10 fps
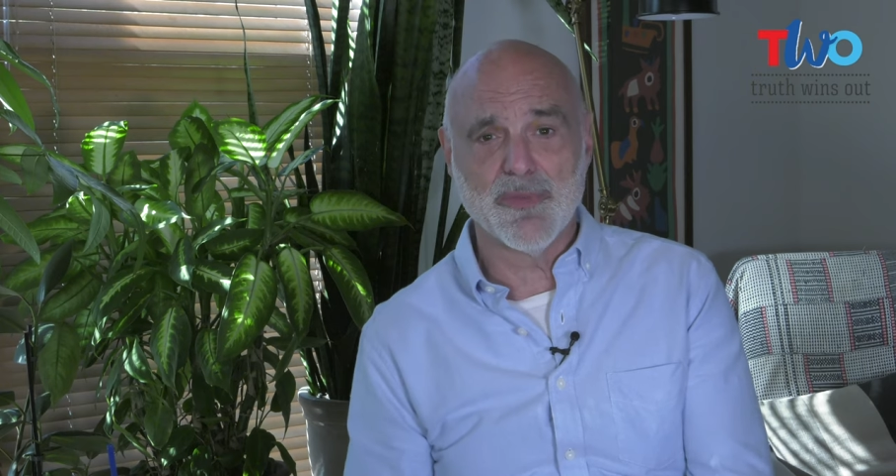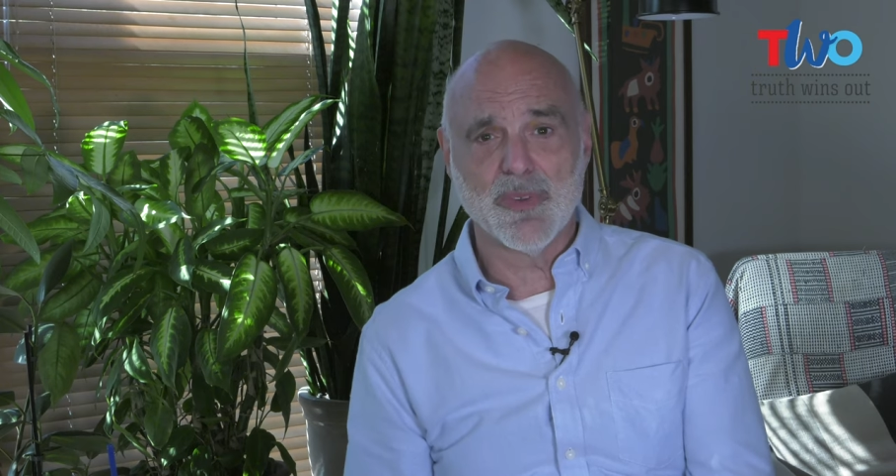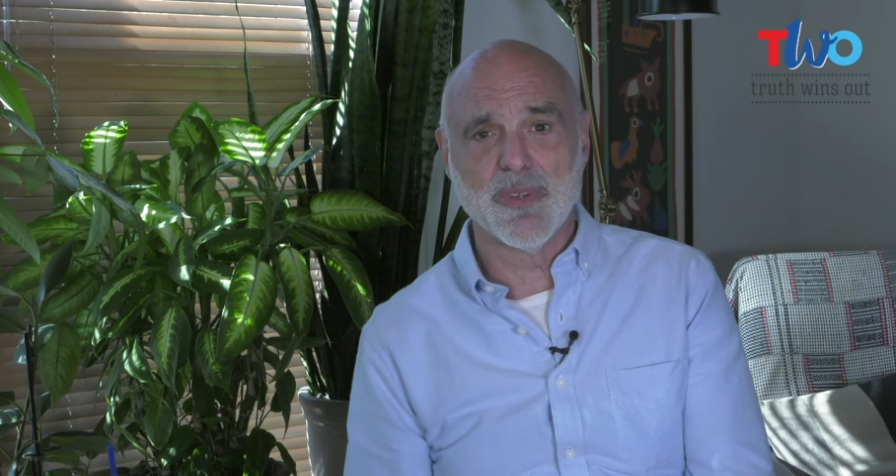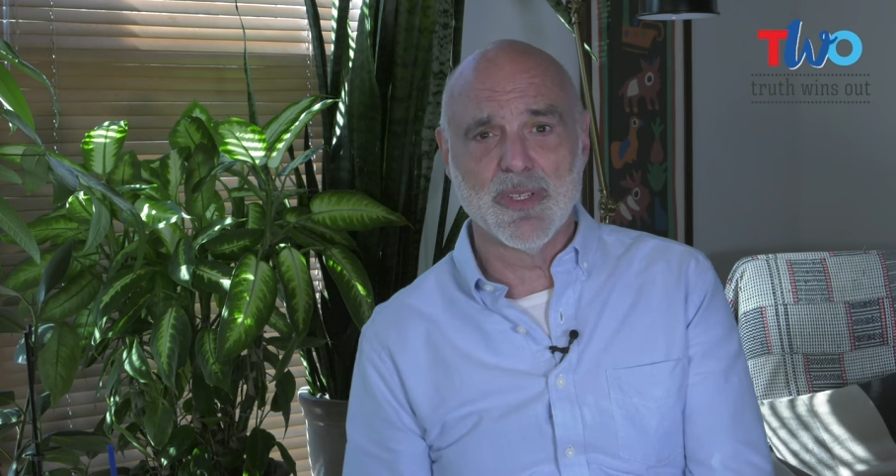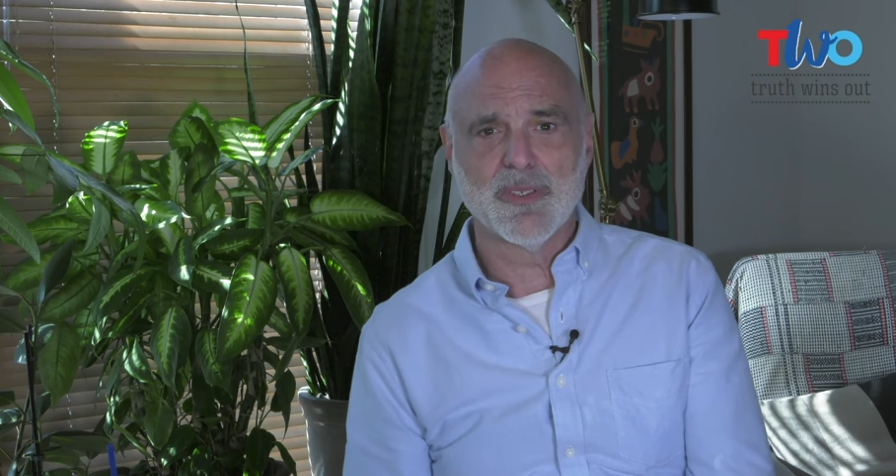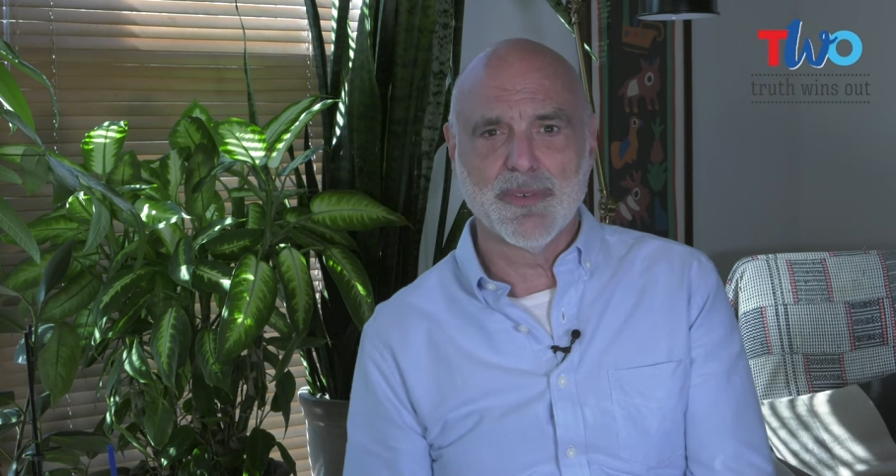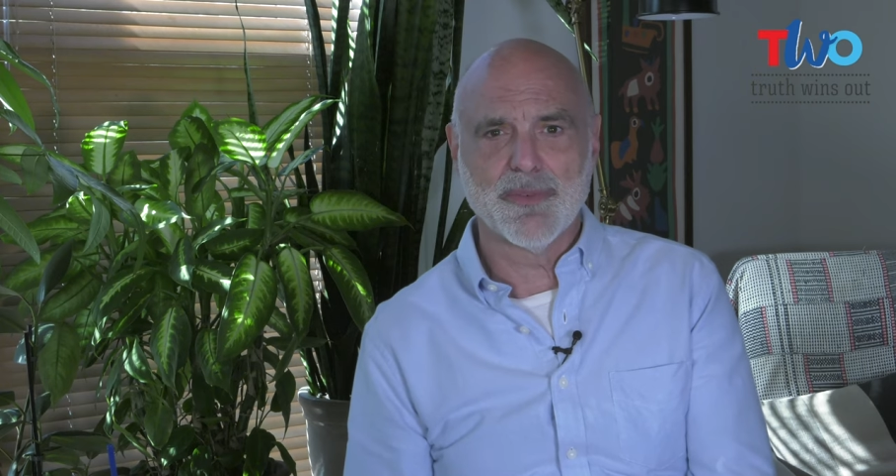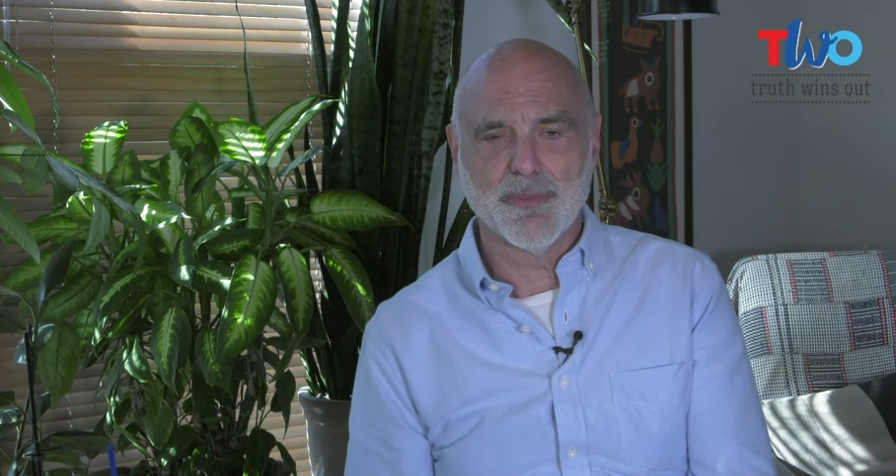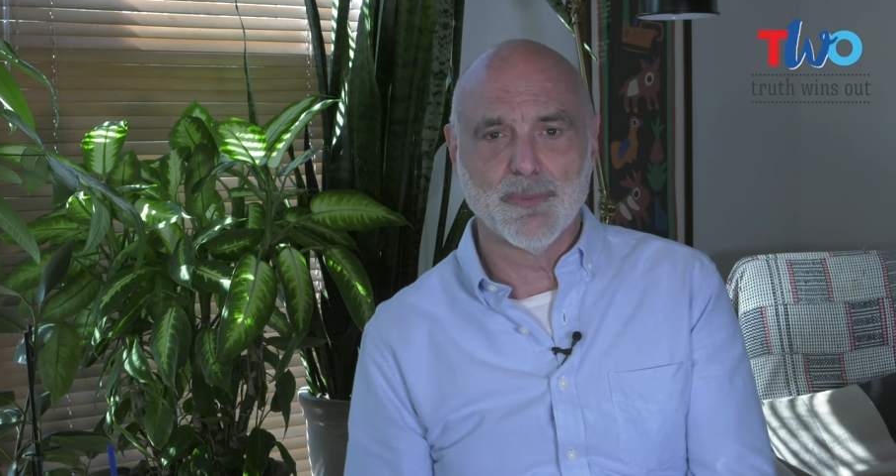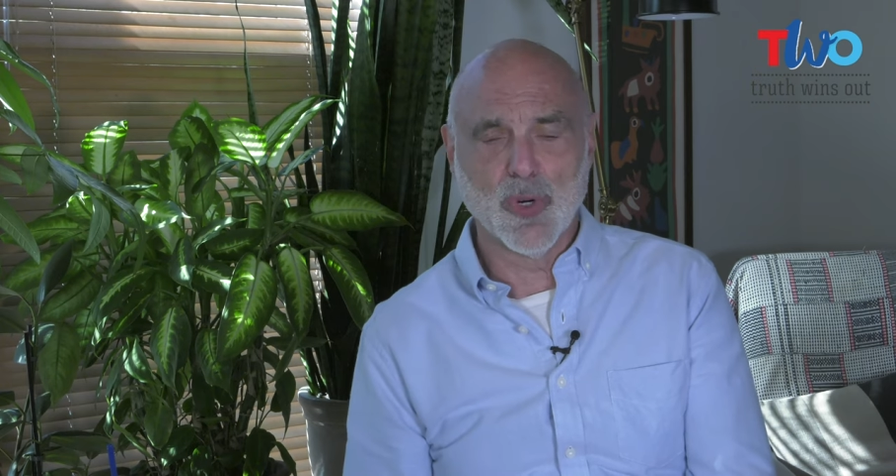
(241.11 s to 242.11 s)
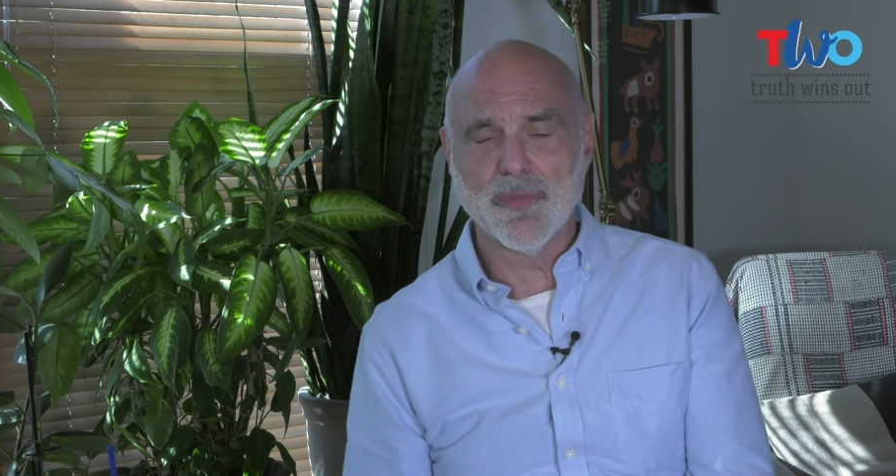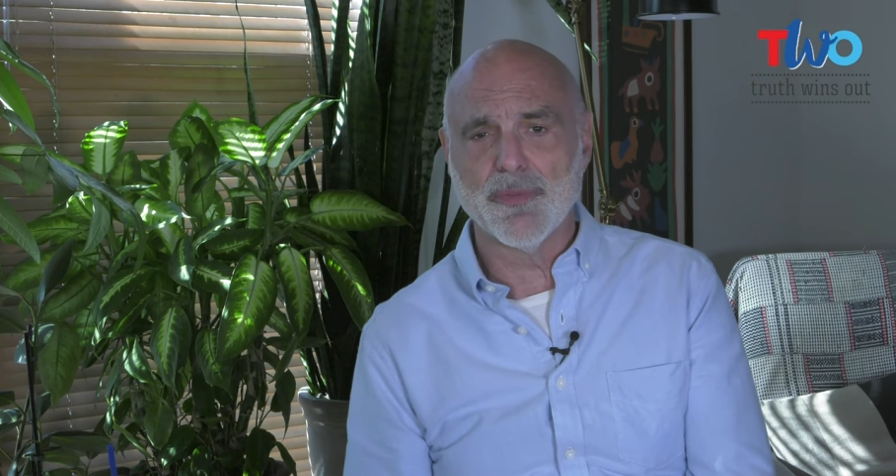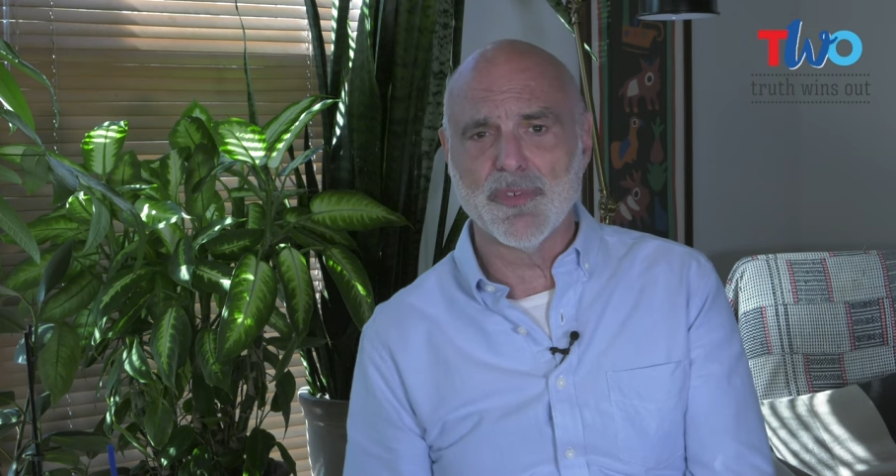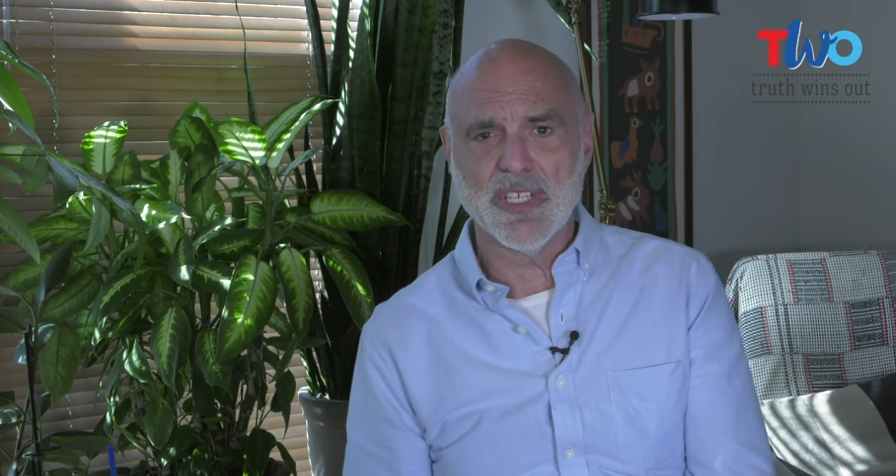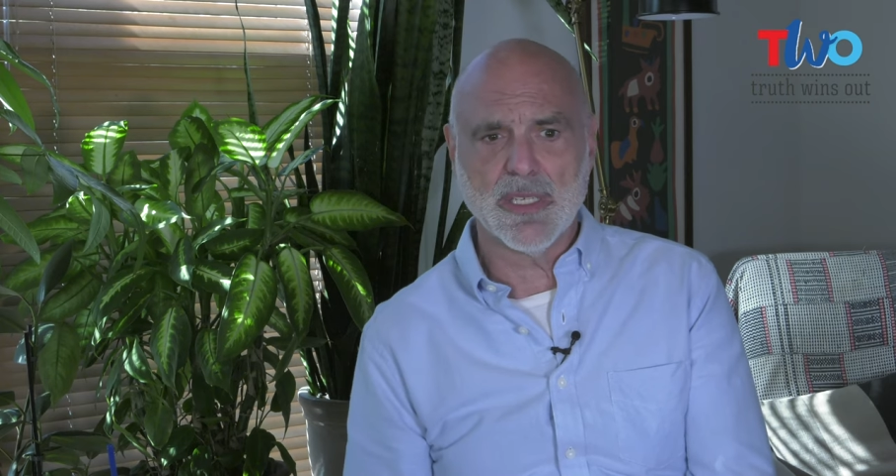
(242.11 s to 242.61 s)
even more
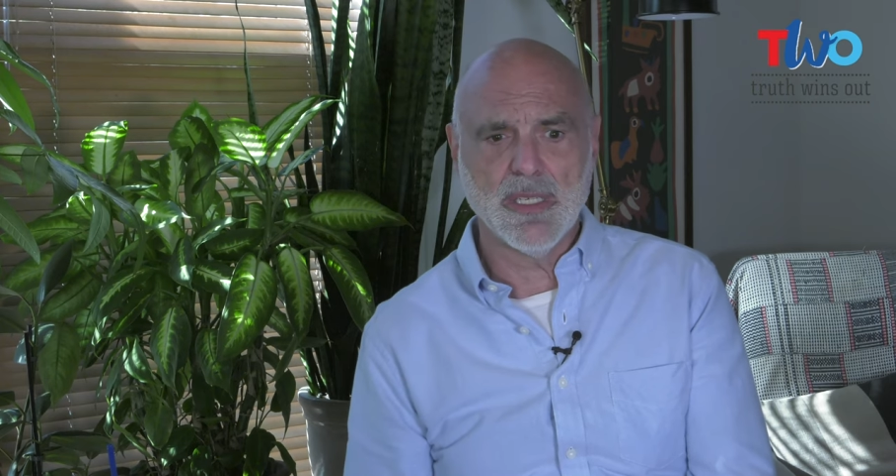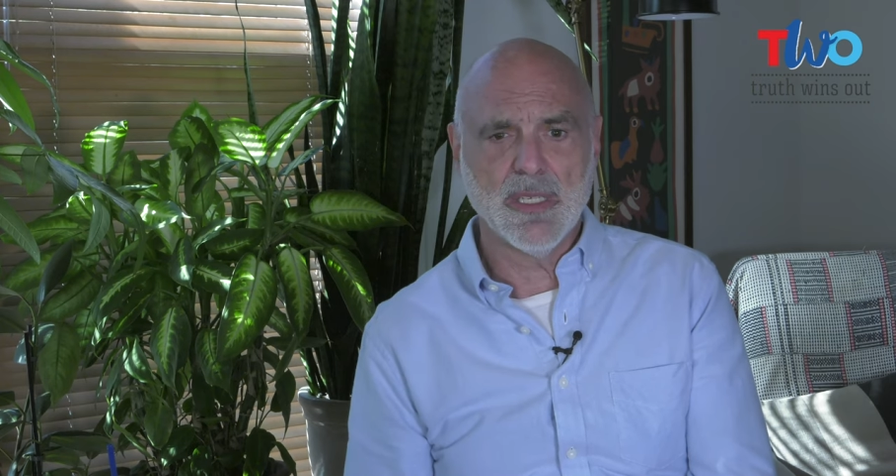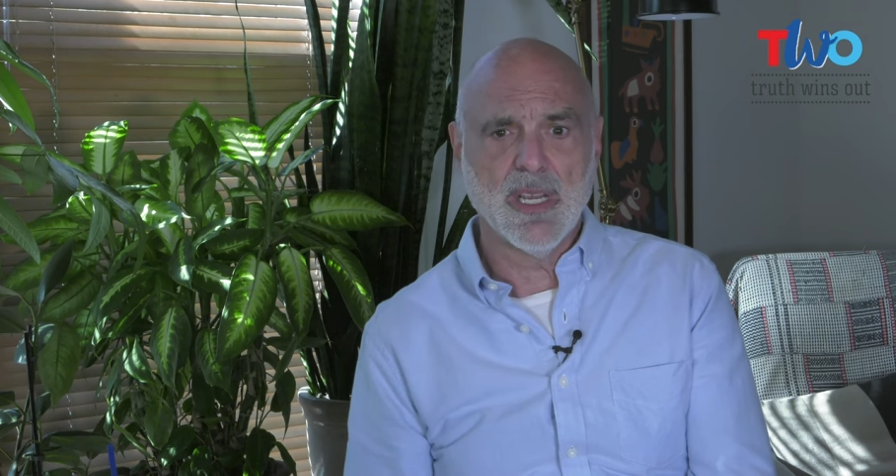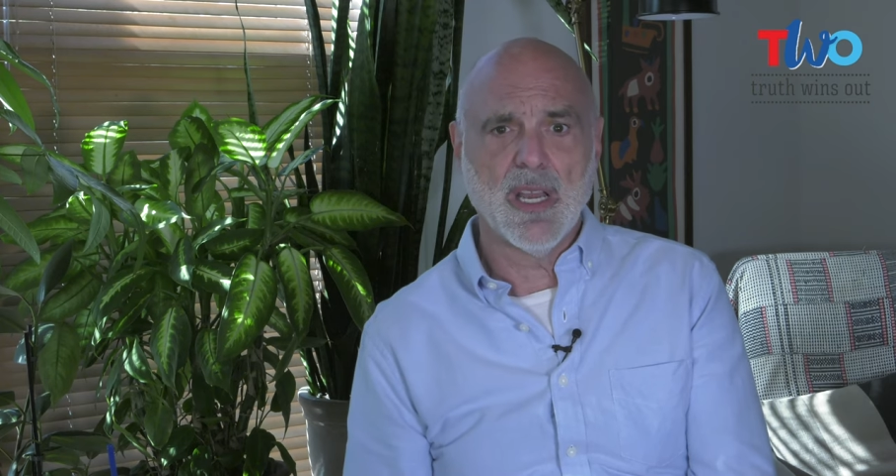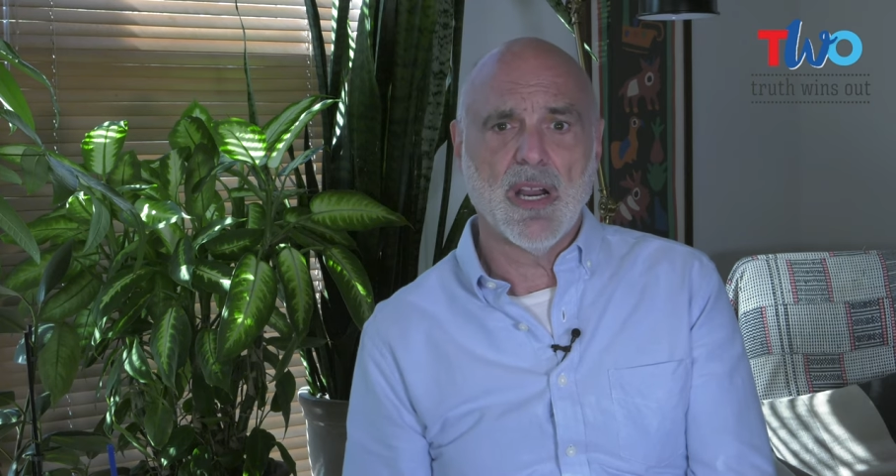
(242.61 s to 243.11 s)
freaky.